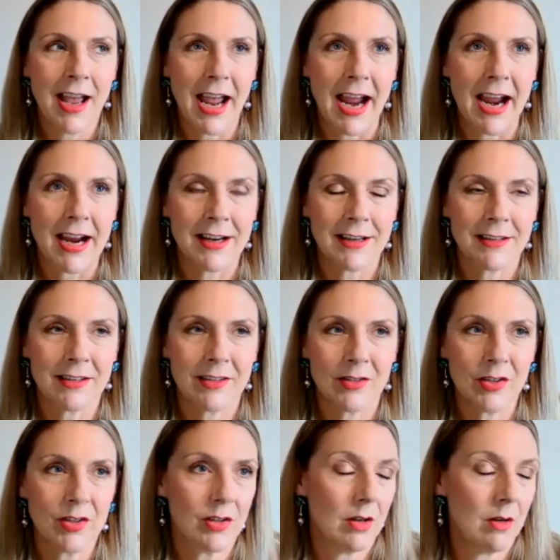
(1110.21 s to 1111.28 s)
And
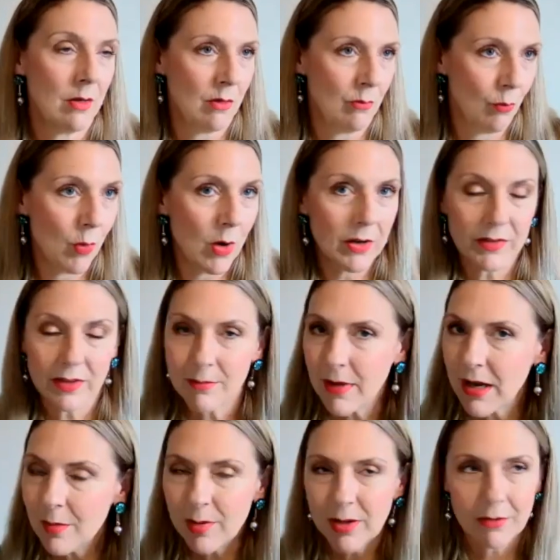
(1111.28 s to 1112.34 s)
whilst there
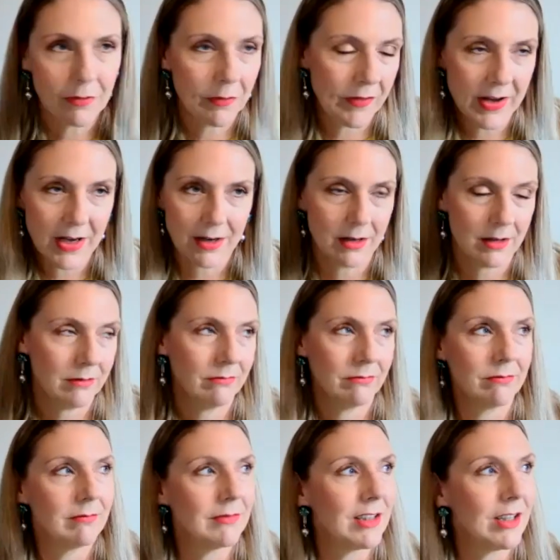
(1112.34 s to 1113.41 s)
may be a fear
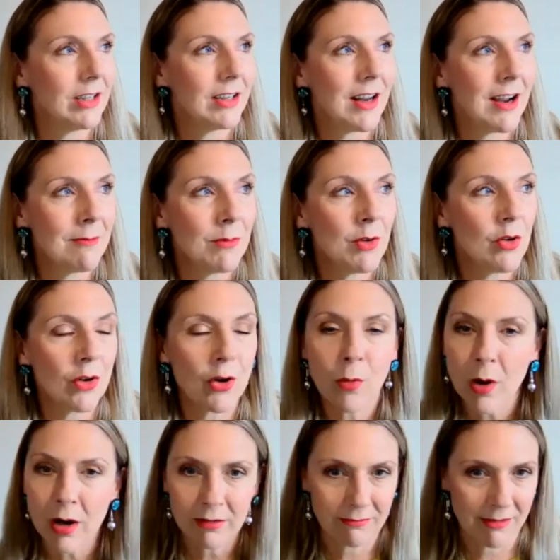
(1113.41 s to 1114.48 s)
that I'm not
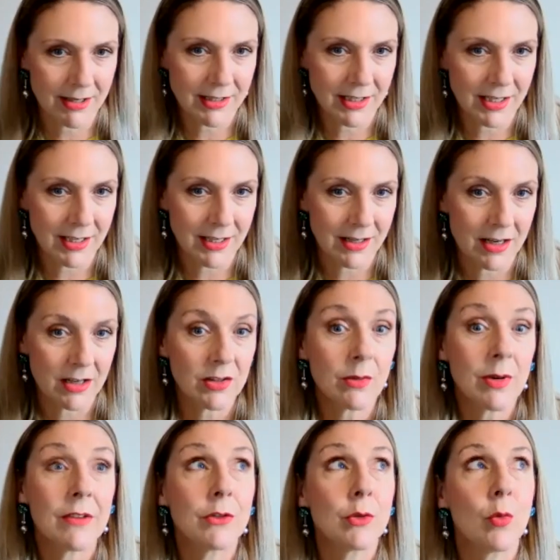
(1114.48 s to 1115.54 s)
quite ready, and so I
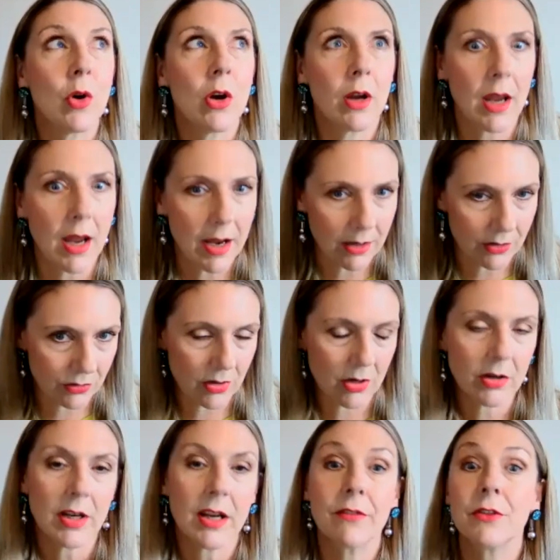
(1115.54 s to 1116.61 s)
have to work extra
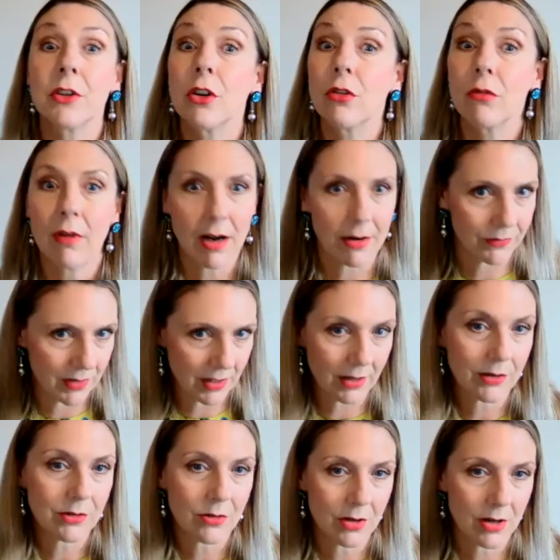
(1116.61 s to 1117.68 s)
hard, I have to graft
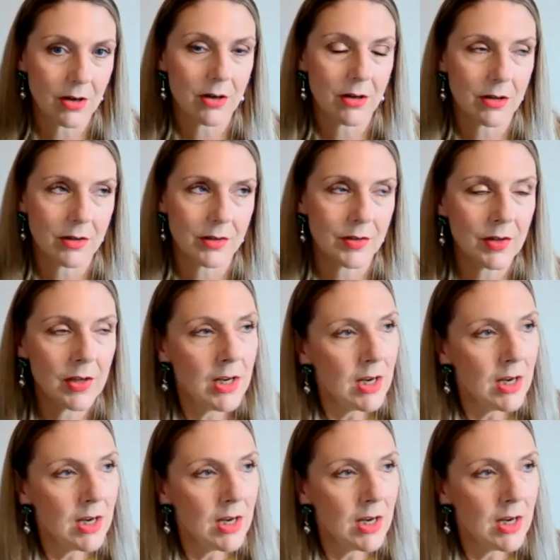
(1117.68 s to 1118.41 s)
extra hard,